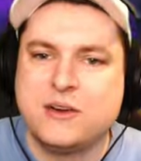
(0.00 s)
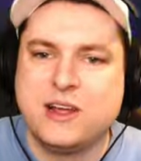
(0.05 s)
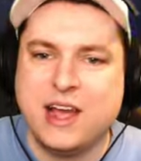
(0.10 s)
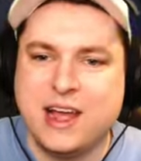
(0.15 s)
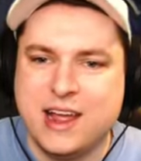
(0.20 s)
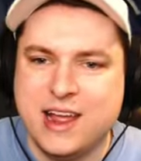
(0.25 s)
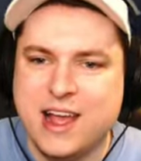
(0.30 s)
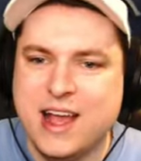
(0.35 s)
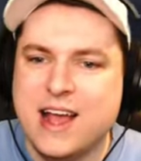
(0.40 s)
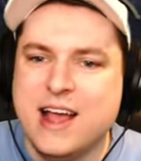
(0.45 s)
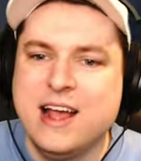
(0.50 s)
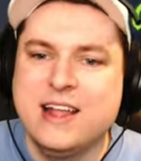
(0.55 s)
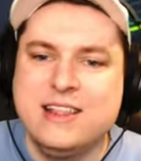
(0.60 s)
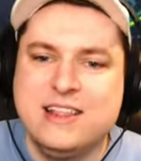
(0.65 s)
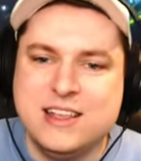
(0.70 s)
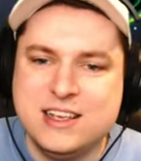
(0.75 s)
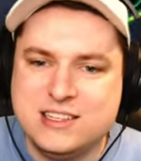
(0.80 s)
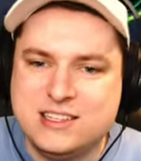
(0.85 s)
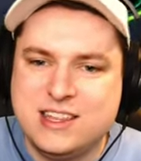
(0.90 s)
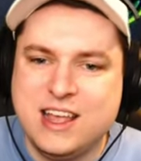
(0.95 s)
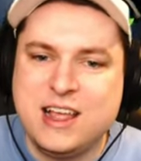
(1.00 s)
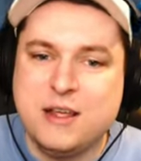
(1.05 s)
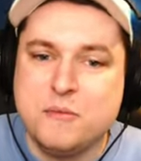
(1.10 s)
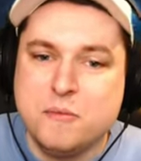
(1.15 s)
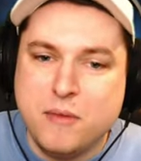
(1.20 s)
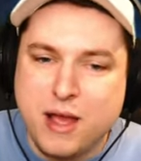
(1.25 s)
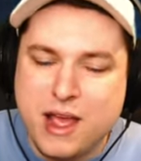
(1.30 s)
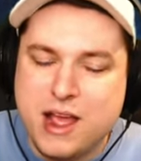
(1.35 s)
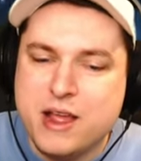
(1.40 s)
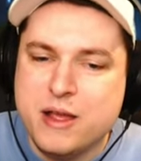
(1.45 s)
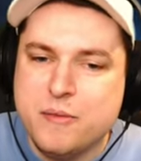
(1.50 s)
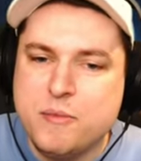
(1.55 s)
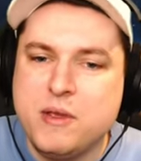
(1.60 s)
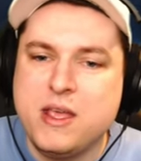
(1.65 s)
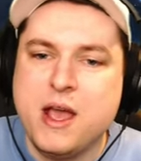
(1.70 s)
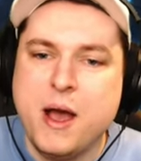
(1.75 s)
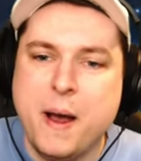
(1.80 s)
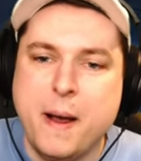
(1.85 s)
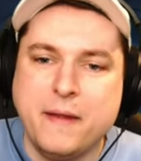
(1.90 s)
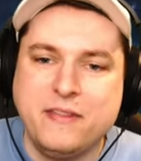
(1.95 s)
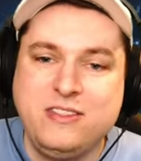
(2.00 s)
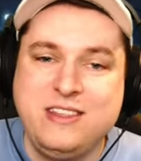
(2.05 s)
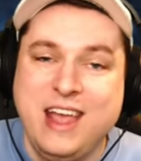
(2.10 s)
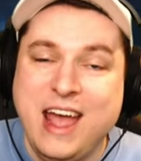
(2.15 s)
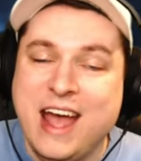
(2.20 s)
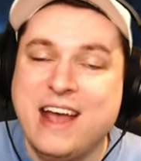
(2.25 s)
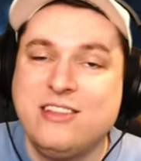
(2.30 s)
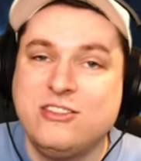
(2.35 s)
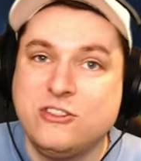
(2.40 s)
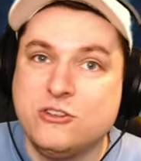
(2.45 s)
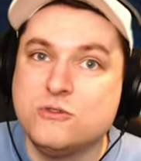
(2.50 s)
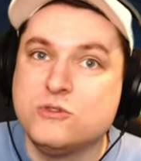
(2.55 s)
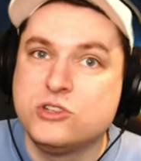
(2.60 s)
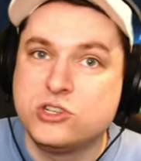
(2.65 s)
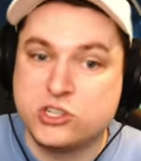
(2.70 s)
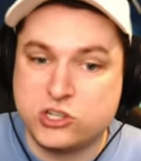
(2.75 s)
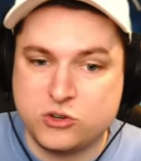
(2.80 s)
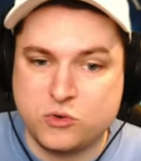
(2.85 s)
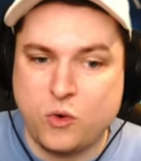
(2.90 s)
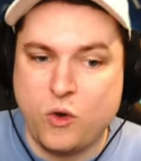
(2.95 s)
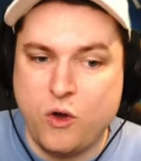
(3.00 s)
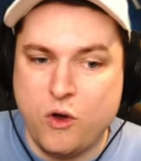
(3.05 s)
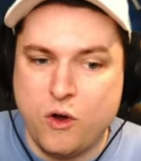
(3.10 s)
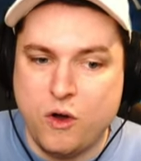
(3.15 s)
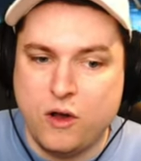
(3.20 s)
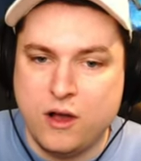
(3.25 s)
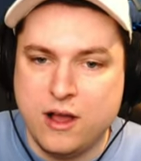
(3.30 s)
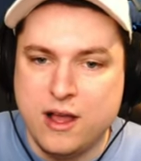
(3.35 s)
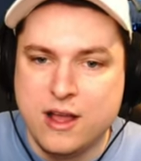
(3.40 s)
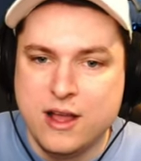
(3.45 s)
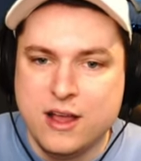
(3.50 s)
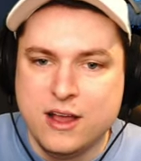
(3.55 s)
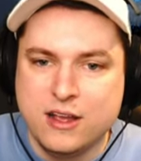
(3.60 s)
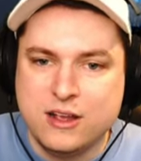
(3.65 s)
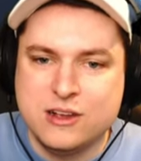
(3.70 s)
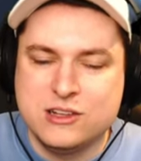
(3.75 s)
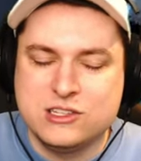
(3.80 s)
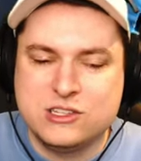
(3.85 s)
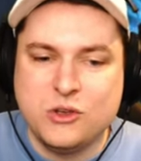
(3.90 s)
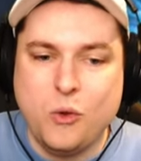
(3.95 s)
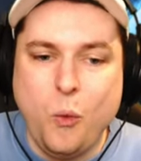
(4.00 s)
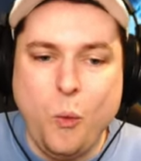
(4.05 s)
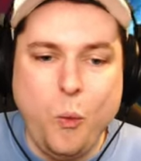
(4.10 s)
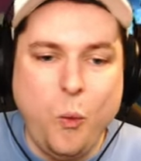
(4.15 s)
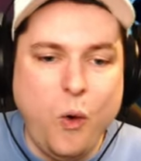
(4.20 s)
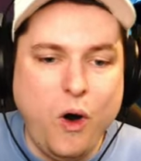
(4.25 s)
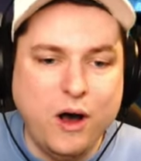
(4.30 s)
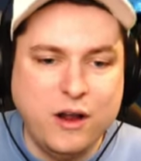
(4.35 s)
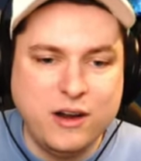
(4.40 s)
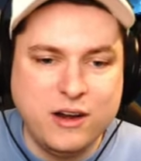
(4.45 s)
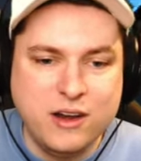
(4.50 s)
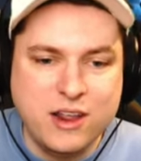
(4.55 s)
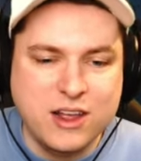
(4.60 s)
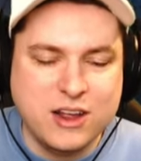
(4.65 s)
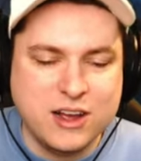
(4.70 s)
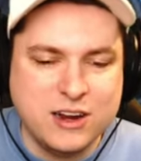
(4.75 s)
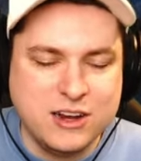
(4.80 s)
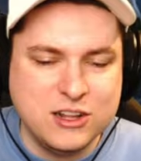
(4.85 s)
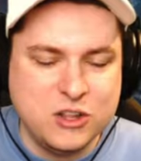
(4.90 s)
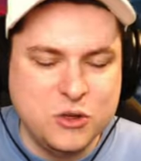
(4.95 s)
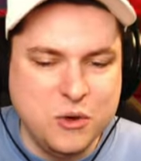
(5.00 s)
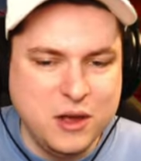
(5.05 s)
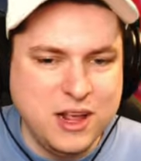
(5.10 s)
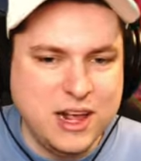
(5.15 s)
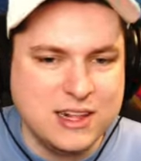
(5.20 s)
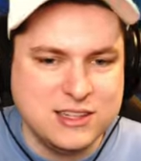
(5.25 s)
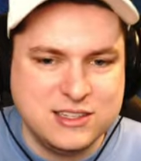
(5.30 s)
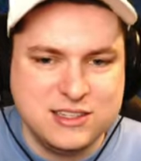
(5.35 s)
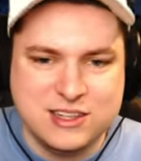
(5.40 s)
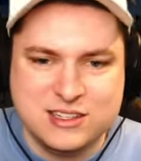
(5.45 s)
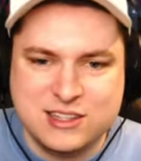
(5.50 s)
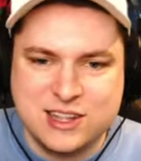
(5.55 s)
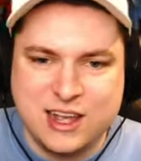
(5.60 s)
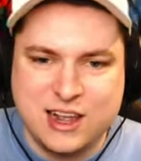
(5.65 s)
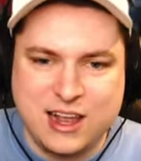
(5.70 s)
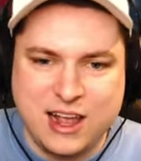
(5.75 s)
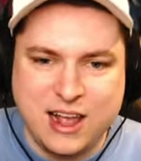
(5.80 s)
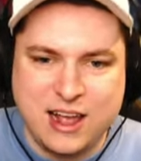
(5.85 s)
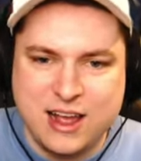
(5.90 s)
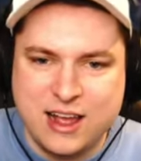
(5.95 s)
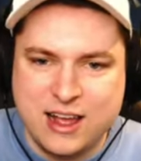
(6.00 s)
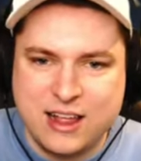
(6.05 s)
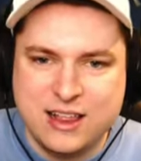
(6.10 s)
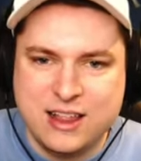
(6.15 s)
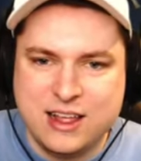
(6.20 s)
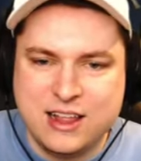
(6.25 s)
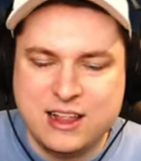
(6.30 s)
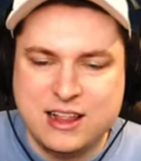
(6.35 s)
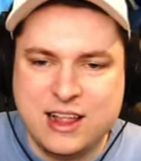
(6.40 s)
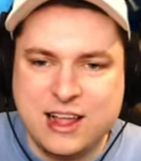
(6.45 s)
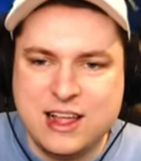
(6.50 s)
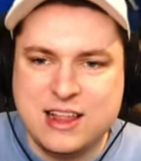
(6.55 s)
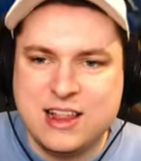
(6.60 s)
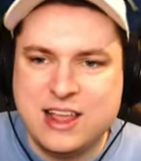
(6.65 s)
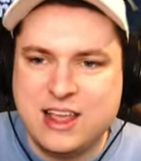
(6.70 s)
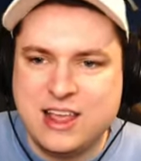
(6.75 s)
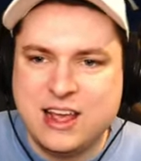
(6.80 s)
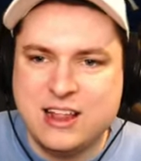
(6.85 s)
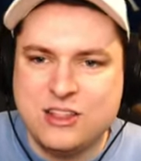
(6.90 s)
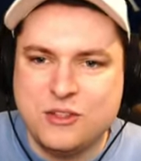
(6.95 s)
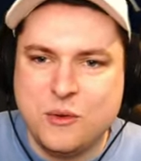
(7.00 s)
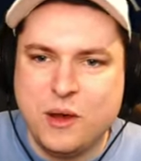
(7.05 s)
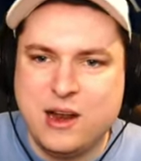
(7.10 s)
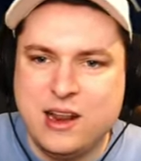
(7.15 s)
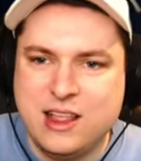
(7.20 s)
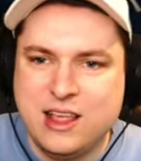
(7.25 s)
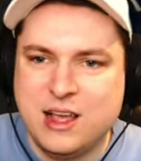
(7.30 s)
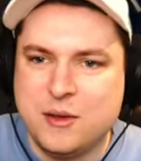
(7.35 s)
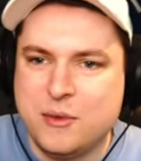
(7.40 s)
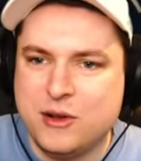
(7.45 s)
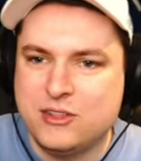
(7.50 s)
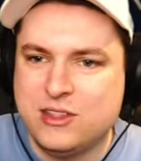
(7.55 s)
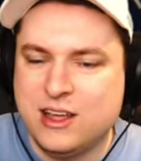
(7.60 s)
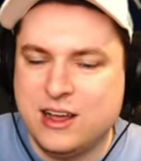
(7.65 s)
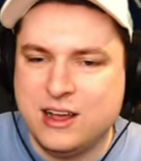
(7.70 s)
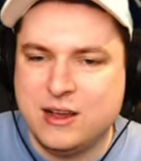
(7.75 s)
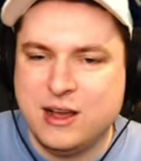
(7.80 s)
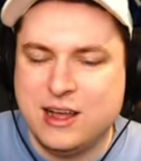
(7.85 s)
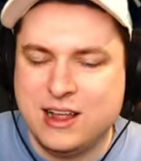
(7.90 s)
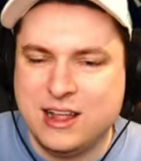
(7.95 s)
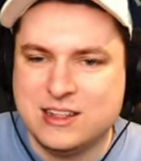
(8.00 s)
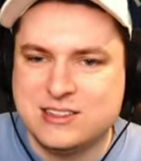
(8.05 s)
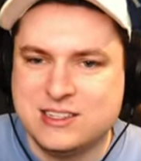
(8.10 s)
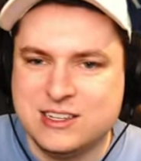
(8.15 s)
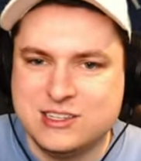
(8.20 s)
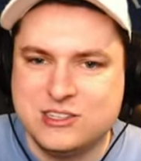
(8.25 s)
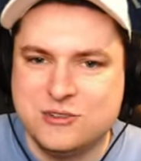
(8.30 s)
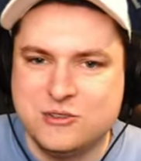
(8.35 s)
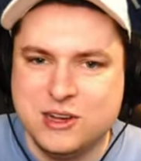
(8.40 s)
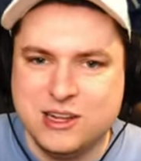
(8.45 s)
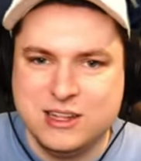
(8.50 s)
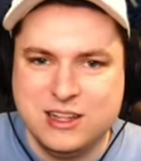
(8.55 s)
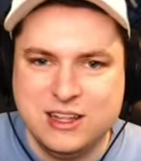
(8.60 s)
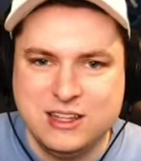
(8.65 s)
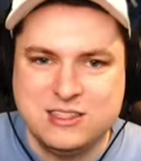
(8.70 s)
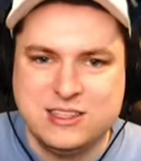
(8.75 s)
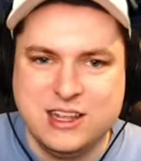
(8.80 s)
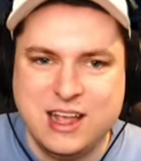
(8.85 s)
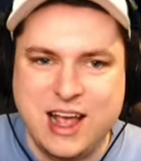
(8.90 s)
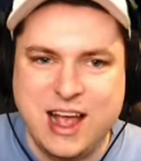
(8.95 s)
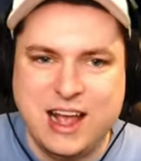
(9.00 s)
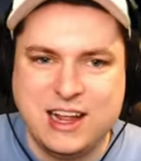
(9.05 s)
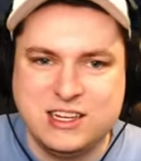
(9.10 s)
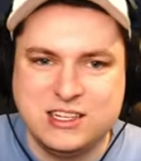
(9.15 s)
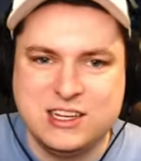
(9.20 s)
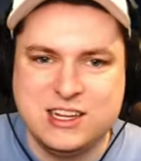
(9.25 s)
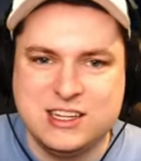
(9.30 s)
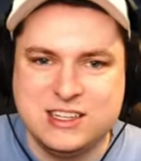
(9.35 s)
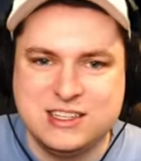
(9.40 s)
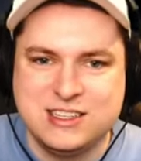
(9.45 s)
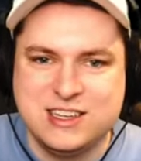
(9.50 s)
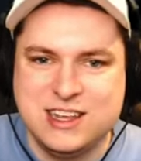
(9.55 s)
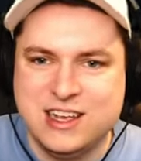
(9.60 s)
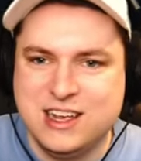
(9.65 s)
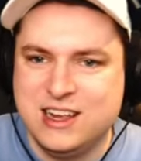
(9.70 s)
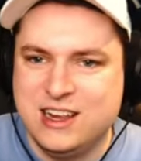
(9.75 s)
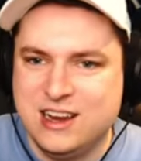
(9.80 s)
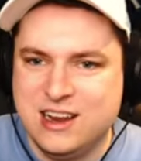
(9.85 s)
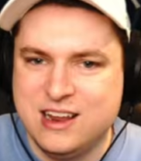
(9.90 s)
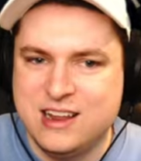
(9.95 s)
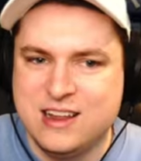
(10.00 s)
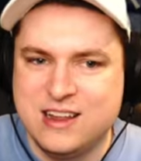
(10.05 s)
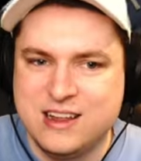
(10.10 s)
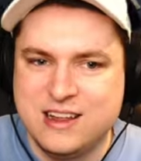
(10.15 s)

okay, this thing may be a tad too strong. Because what are you going to do against this? Like, like they, they can't do anything about that against this unit. It's actually insane.